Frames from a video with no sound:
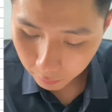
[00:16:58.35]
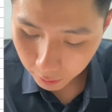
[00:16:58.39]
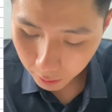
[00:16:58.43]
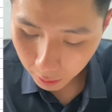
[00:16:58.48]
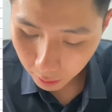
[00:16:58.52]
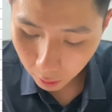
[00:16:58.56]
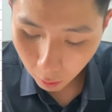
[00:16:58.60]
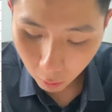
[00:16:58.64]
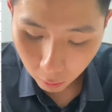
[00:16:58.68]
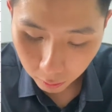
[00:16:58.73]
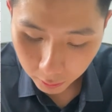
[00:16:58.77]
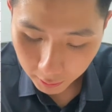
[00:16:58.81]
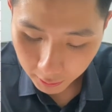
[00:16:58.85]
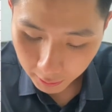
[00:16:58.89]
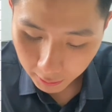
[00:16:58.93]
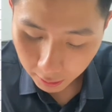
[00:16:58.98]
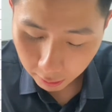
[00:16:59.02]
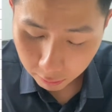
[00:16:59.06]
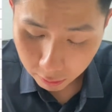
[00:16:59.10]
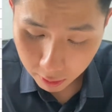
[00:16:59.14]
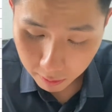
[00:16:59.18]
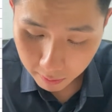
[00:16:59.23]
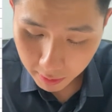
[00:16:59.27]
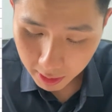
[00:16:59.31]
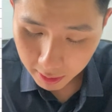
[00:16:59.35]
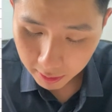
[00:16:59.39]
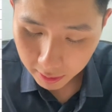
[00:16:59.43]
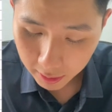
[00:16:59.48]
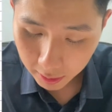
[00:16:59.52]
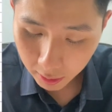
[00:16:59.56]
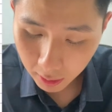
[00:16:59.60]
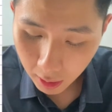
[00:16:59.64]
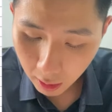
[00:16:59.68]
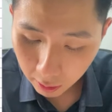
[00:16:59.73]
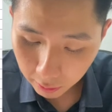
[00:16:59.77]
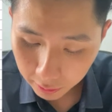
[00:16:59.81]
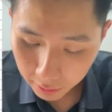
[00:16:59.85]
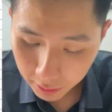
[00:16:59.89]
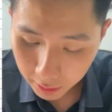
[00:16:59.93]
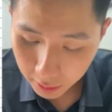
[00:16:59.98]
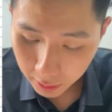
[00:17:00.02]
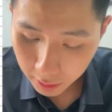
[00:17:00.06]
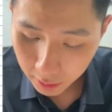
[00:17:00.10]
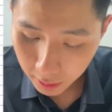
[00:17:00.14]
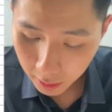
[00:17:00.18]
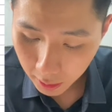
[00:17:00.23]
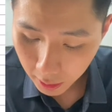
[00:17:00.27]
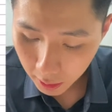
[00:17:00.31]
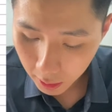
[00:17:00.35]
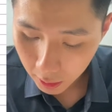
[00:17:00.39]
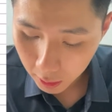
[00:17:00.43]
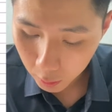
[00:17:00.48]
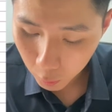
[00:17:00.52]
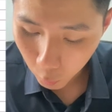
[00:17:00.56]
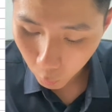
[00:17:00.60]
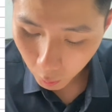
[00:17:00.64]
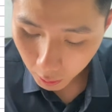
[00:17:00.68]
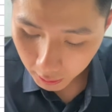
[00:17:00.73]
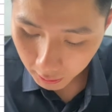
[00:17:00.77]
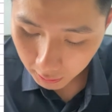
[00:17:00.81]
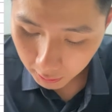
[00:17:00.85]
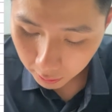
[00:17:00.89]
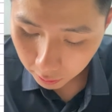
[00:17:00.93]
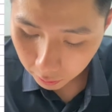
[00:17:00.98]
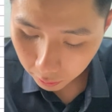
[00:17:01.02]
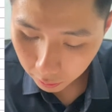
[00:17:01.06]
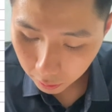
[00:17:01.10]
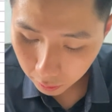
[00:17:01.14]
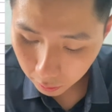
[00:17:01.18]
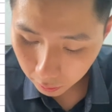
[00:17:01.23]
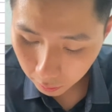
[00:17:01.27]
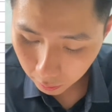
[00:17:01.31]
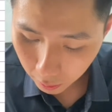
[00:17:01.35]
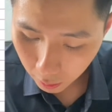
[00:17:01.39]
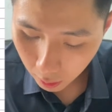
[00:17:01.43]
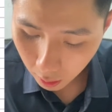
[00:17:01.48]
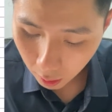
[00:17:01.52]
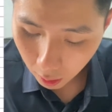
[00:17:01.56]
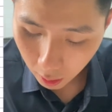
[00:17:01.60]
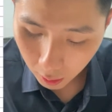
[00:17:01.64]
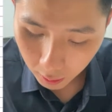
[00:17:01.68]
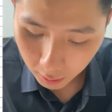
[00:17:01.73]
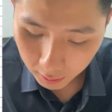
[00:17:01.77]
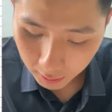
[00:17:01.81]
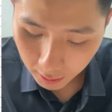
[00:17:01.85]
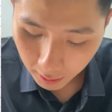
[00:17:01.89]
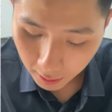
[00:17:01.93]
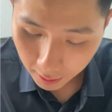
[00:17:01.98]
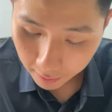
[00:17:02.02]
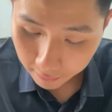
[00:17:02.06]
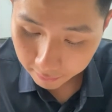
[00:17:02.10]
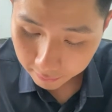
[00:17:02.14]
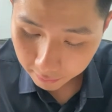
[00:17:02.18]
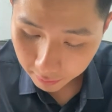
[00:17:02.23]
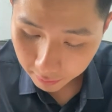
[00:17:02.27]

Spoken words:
only increment the counter. 22, again,